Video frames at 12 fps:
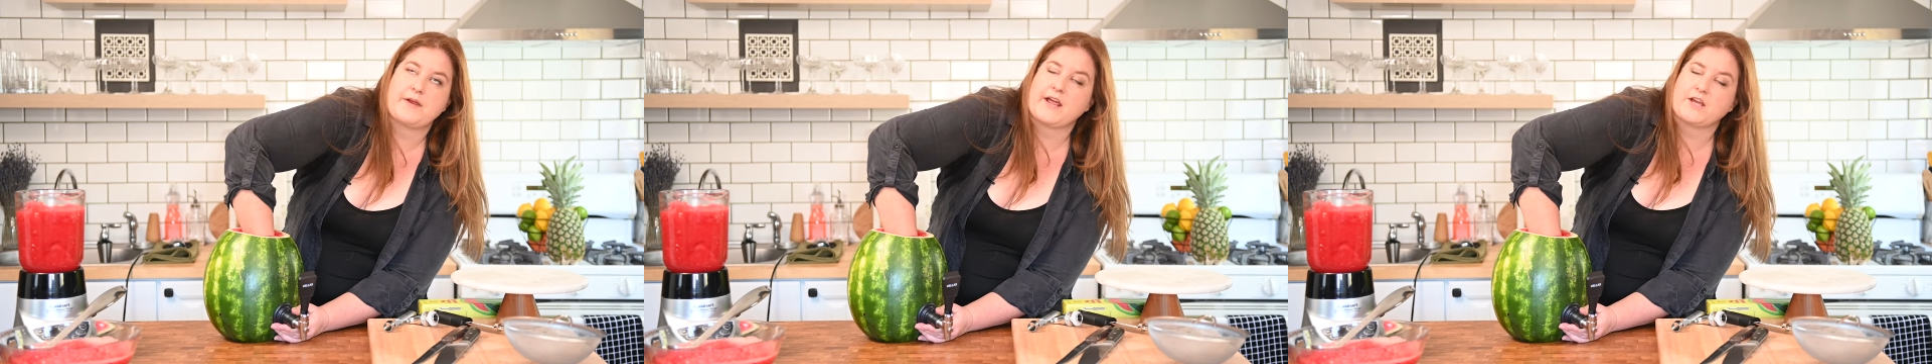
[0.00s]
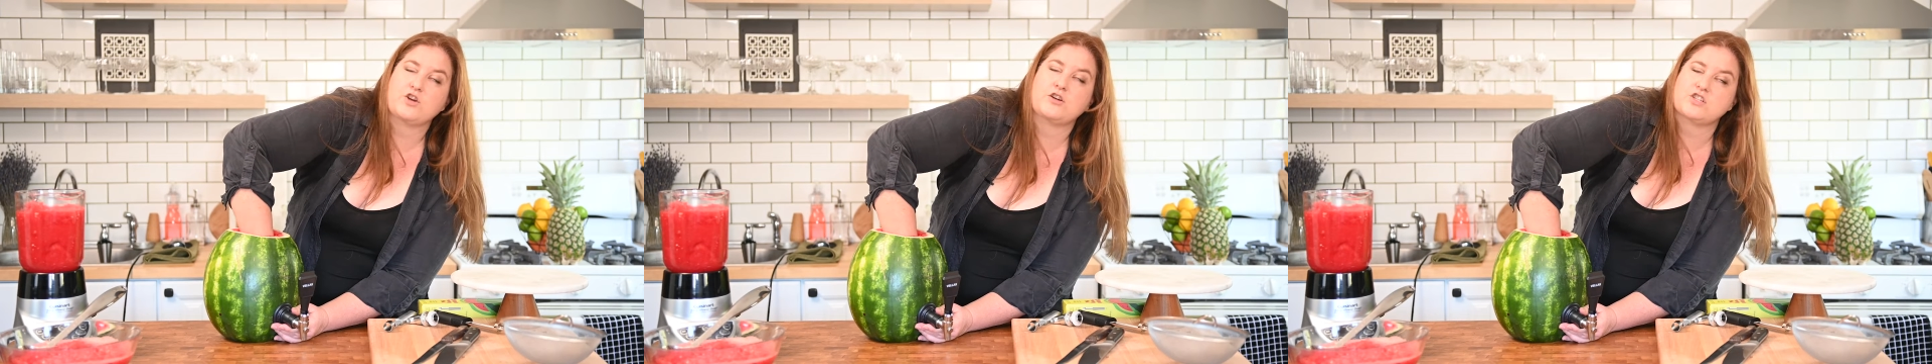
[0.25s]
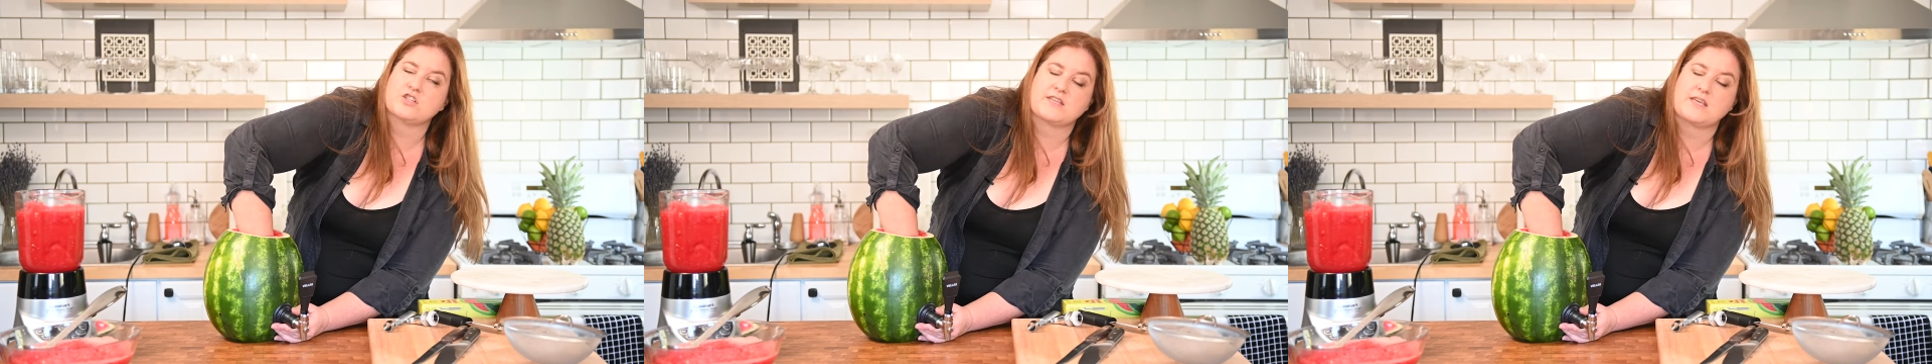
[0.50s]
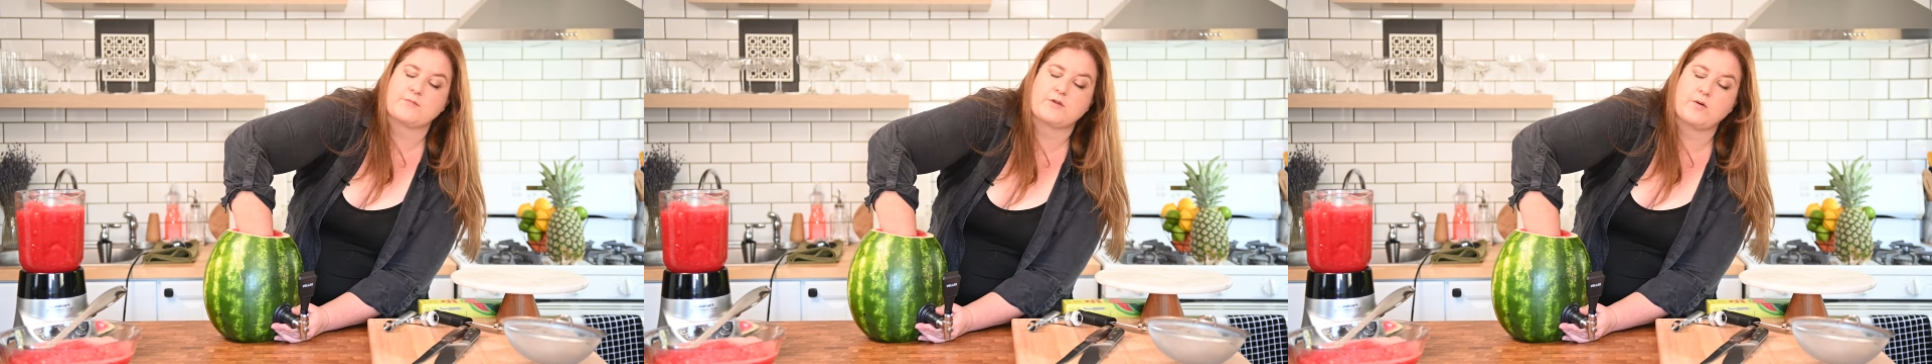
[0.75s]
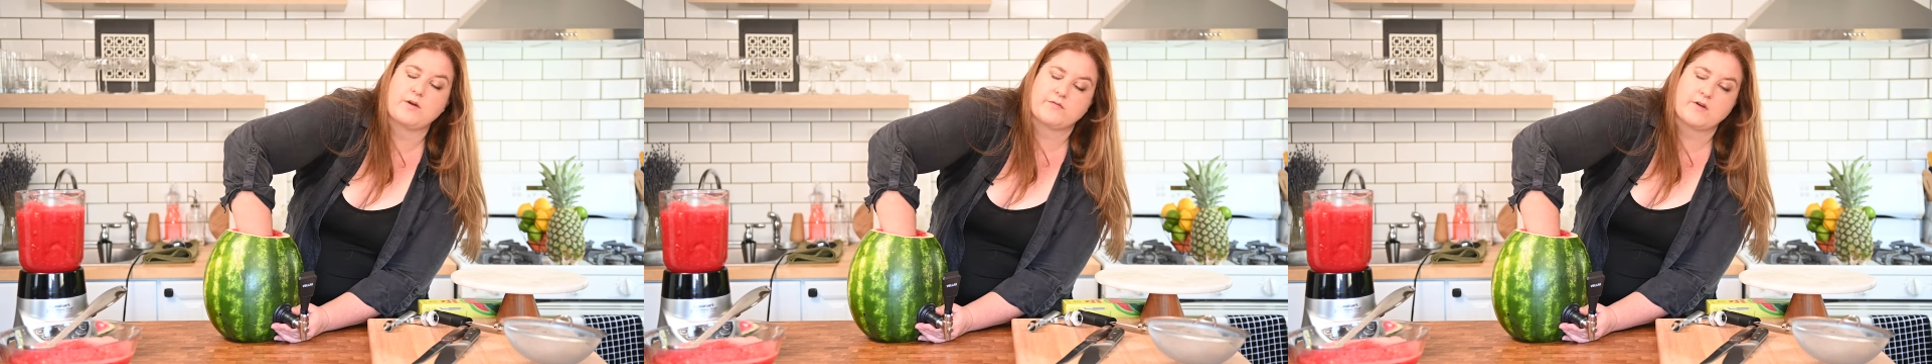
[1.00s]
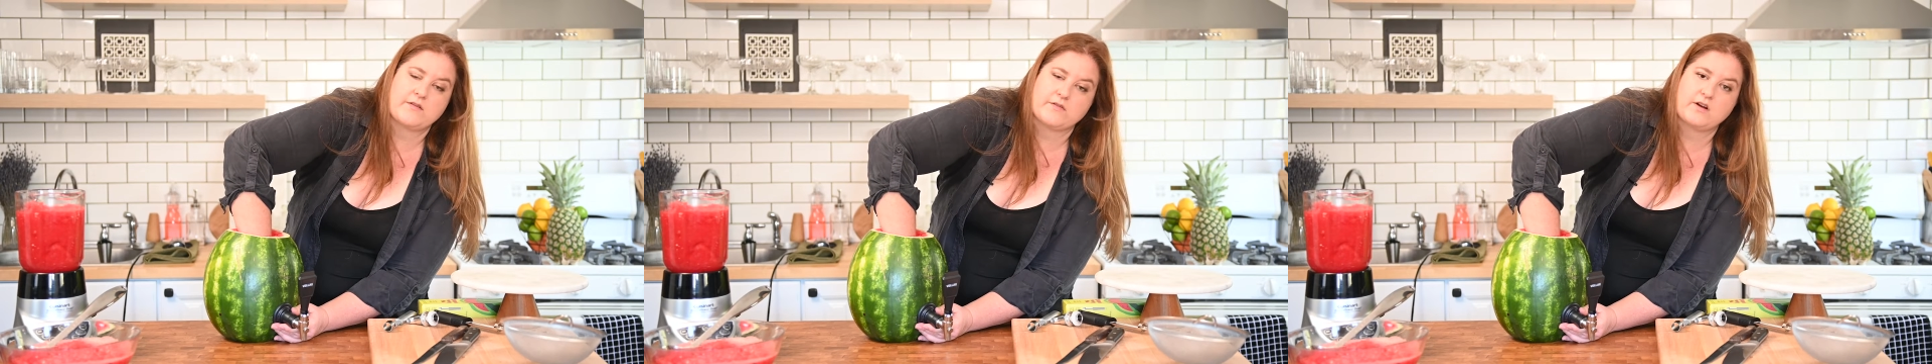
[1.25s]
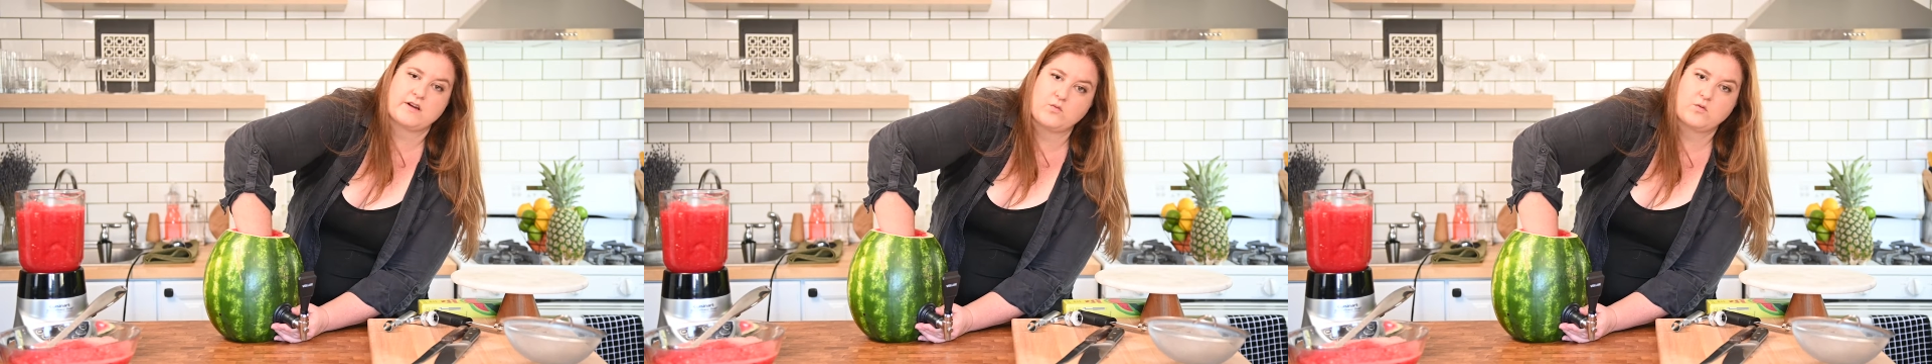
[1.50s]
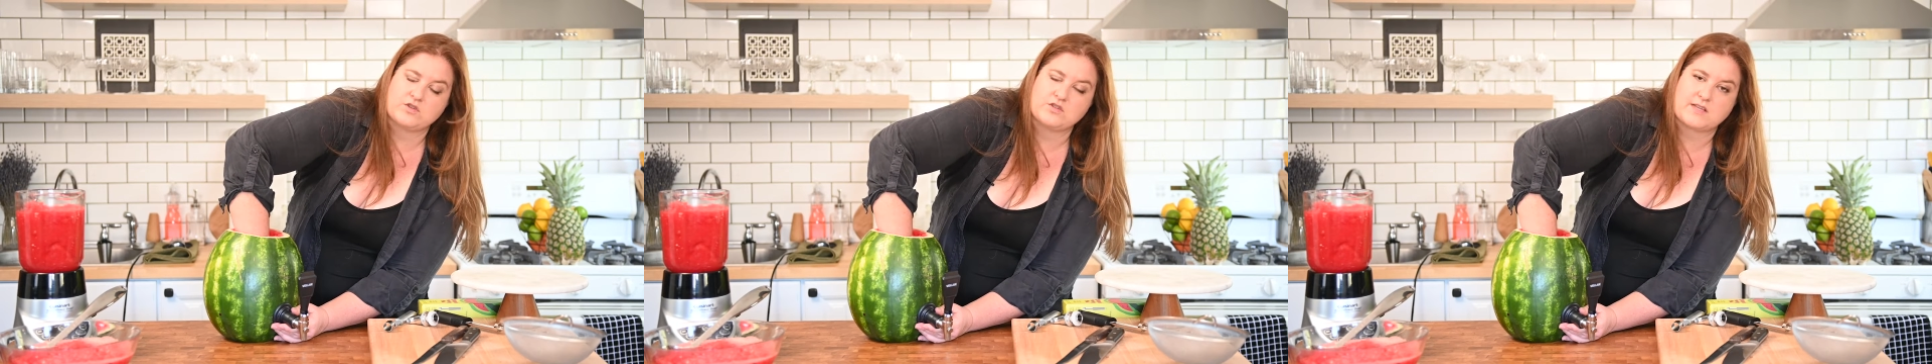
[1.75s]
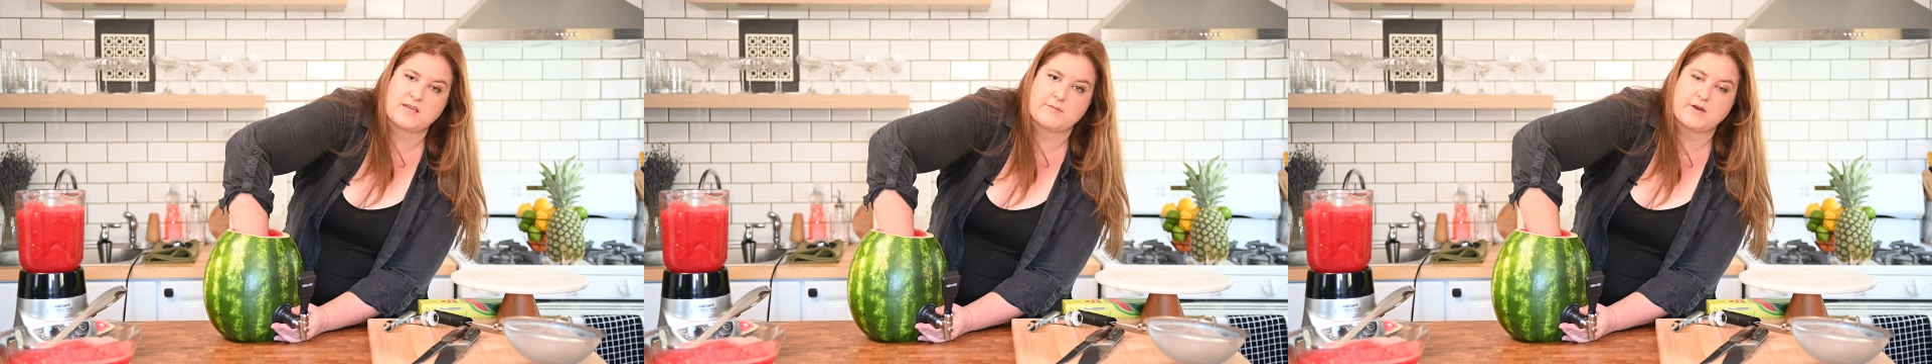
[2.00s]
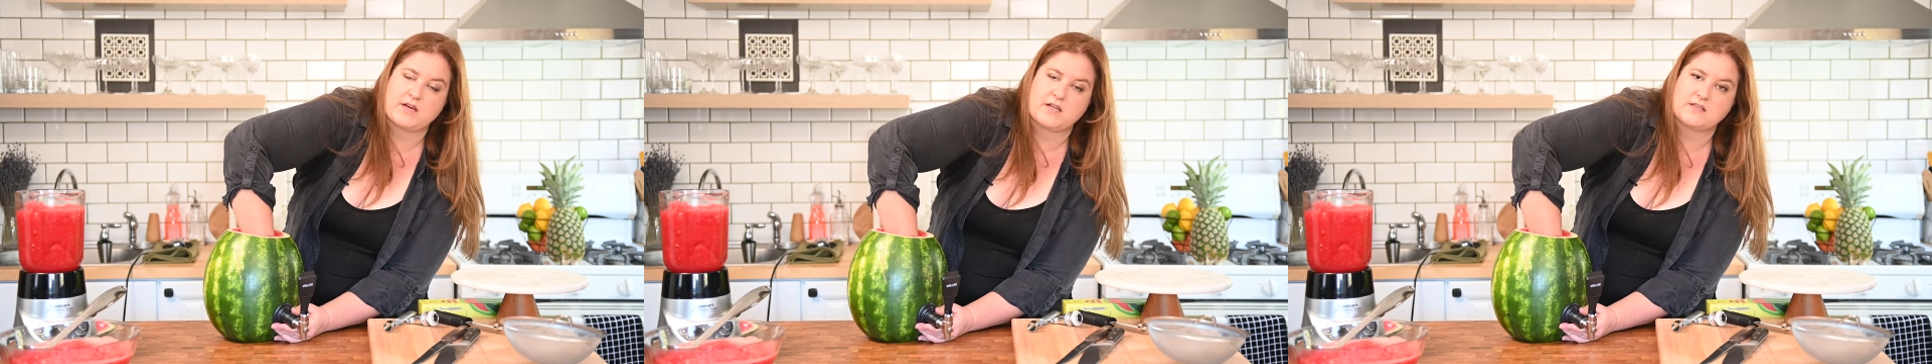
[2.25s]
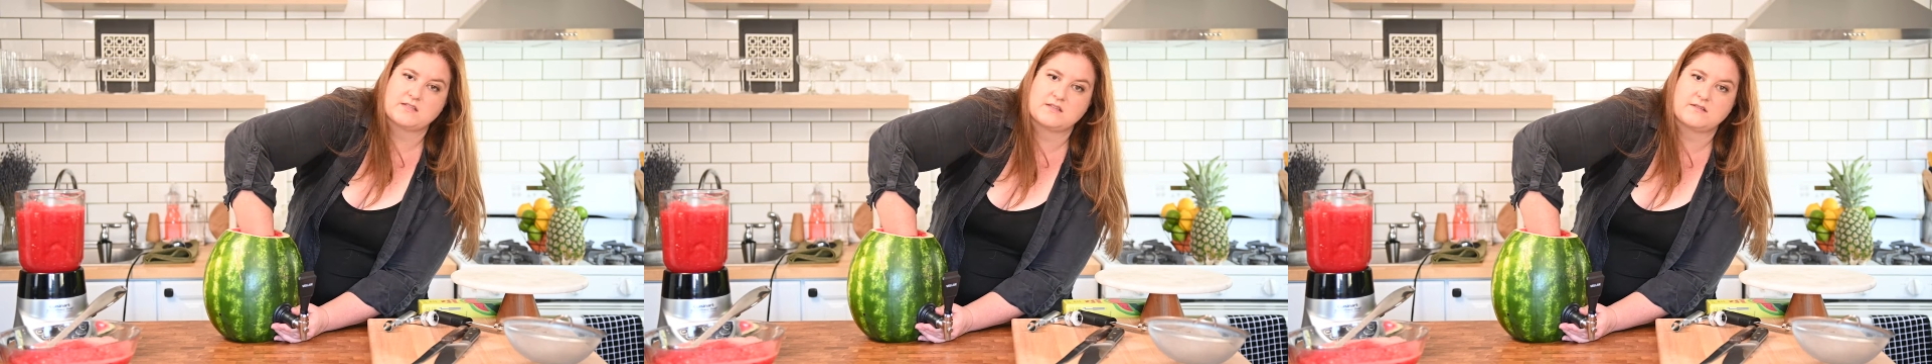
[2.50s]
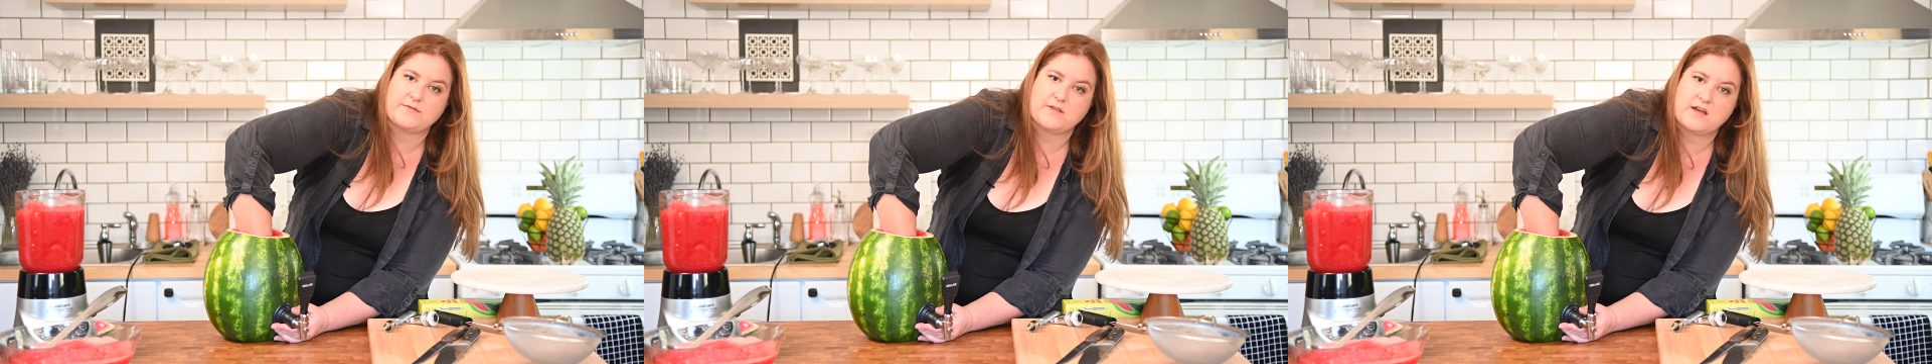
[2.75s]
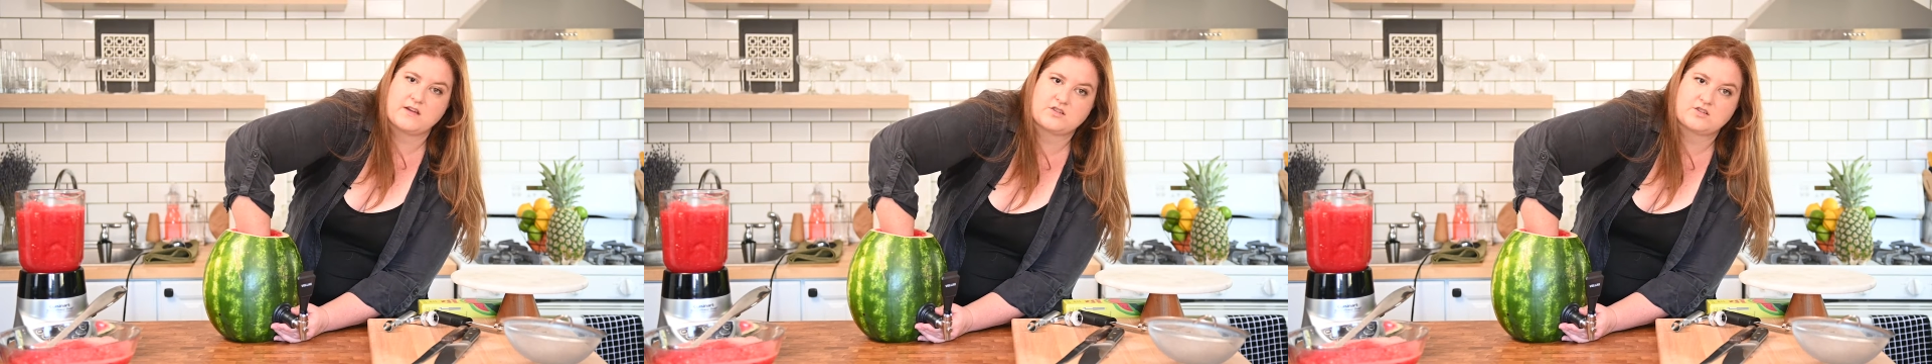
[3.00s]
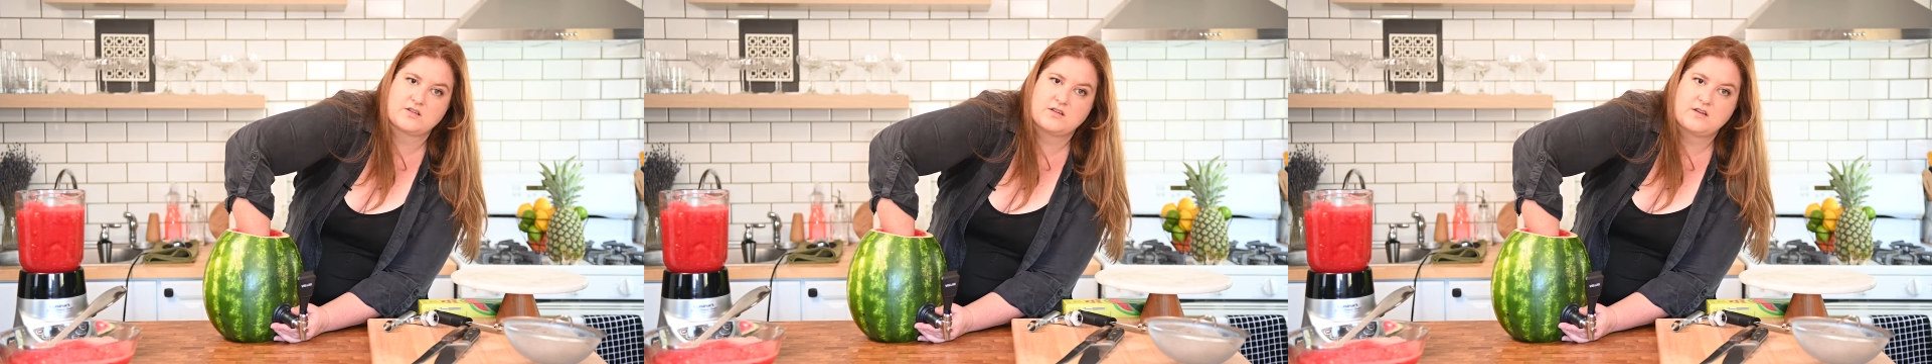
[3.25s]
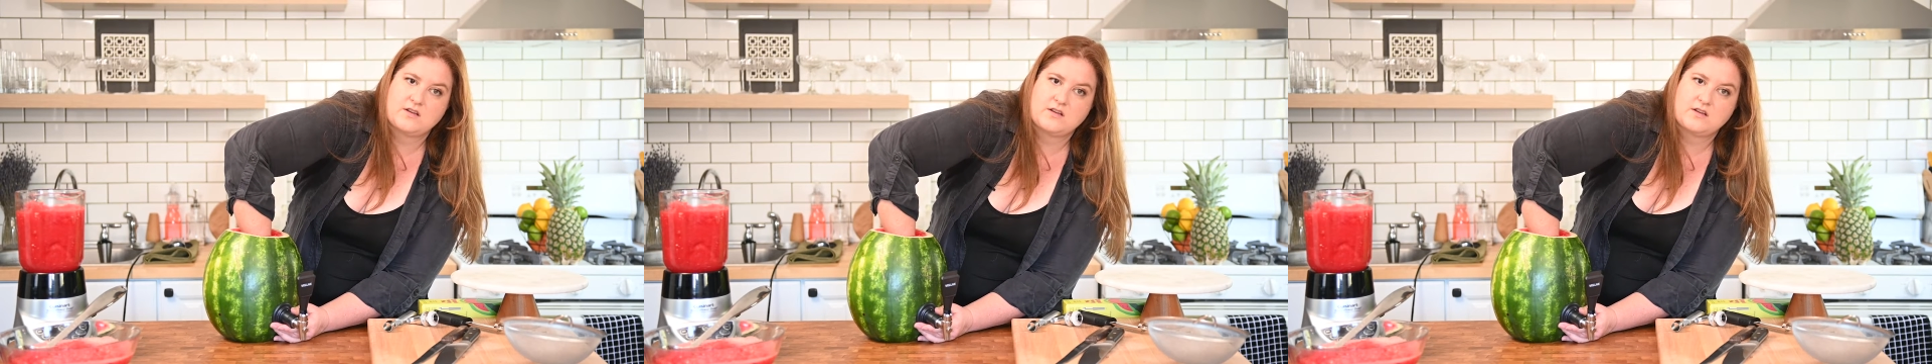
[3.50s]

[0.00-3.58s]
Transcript: I could just keep going forever and it will just keep cutting into the flesh.